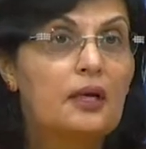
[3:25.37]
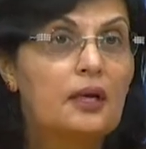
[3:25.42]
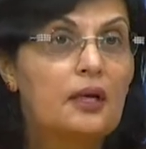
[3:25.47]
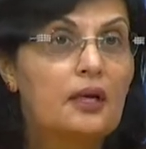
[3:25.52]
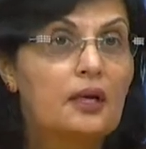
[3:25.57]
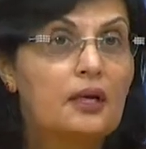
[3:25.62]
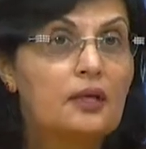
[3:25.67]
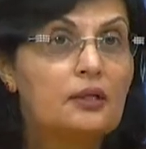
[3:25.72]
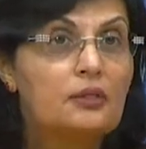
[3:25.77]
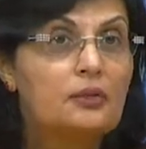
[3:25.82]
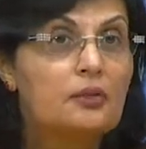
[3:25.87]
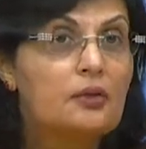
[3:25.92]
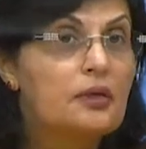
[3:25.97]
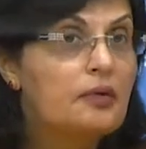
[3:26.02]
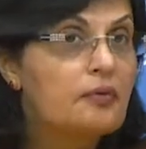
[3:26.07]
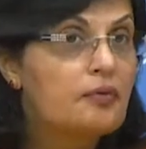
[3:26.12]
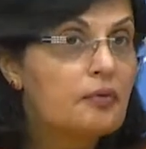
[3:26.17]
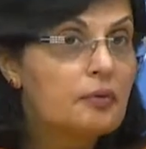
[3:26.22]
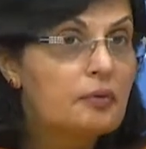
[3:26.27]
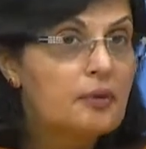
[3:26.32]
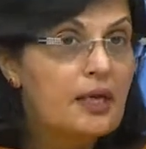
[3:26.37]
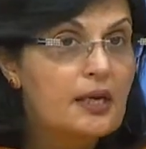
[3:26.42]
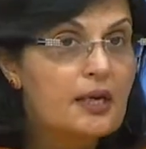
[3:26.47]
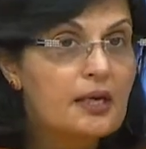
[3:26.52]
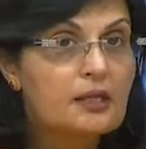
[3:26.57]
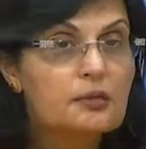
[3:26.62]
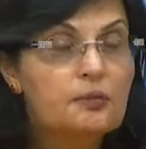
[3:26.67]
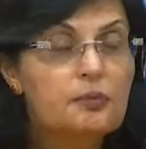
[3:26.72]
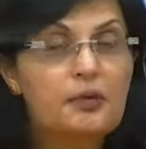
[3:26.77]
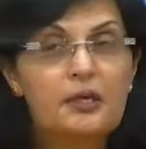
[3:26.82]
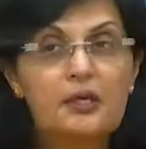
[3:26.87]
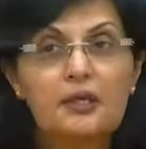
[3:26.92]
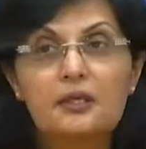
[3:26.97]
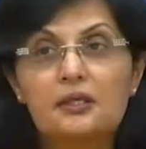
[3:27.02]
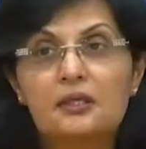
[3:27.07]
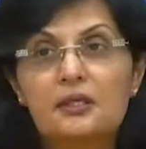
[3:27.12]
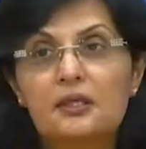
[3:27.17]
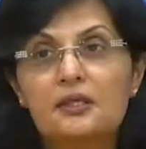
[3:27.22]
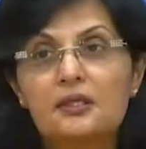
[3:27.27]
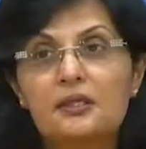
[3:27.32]
uh, to learn from their
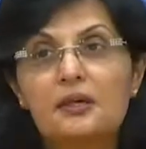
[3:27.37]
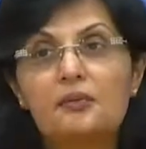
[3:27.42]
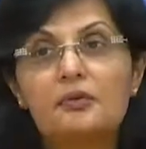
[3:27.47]
experiences.